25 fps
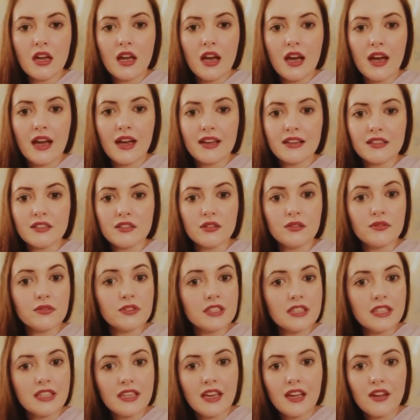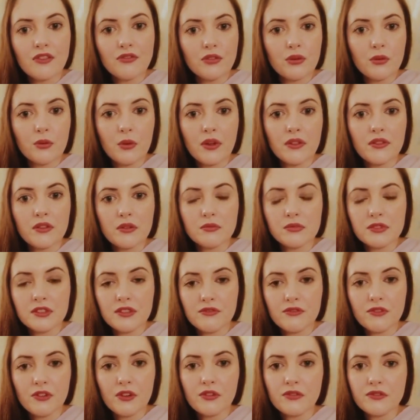and obviously everyone that was
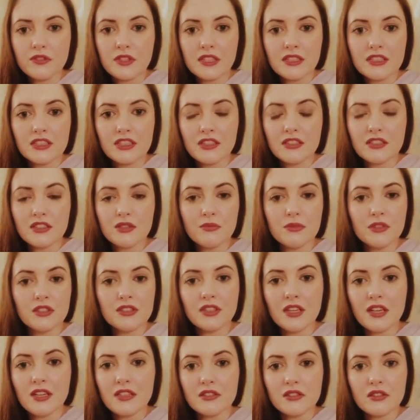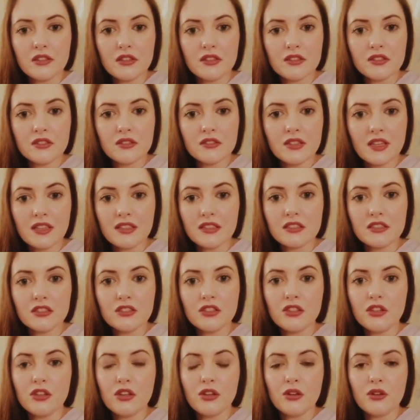involved in Gentleman Jack. So it's thanks
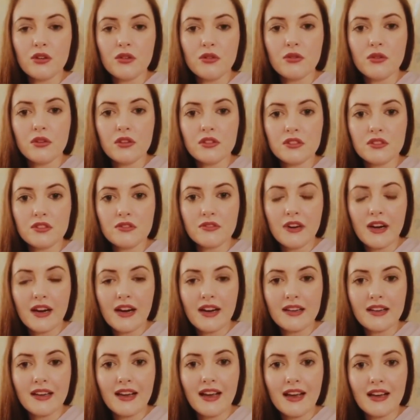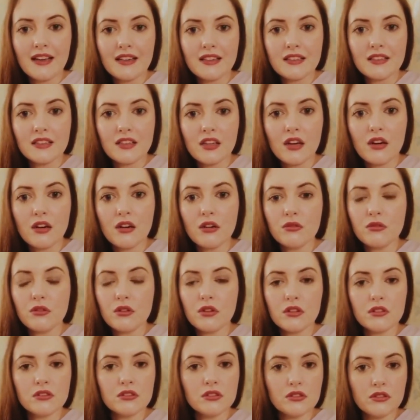to you, Suranne, and the whole
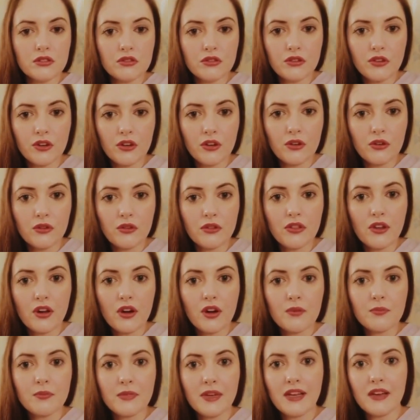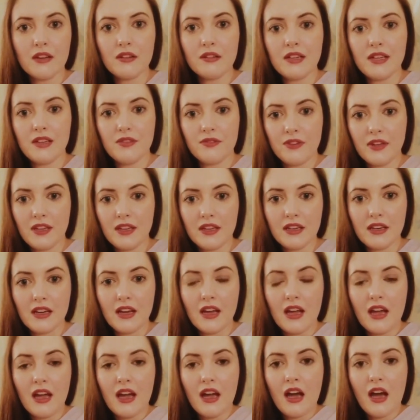cast and crew that I'm now
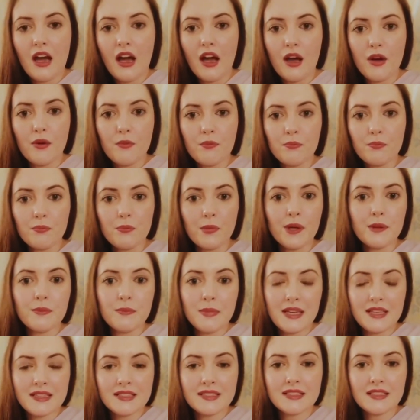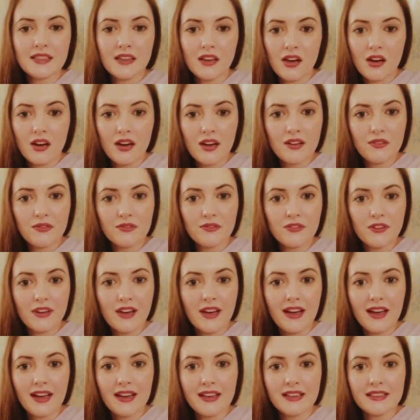living my best life,
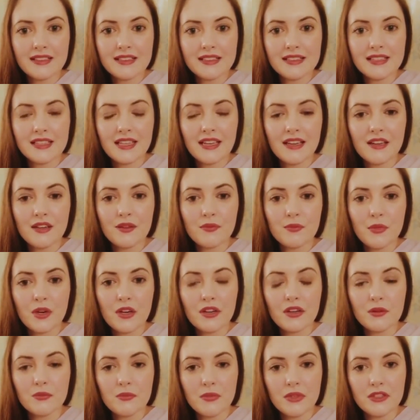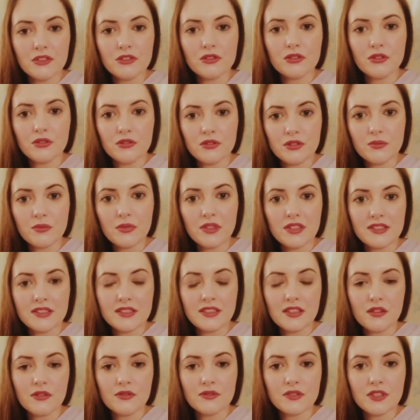and I can be true to
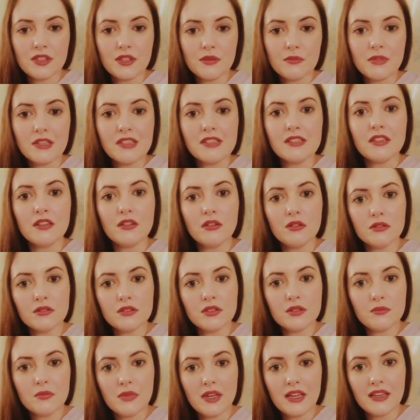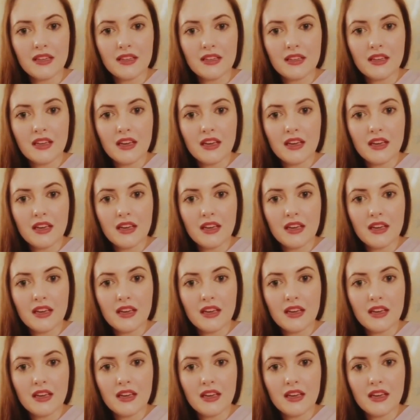myself. So that means a lot to me,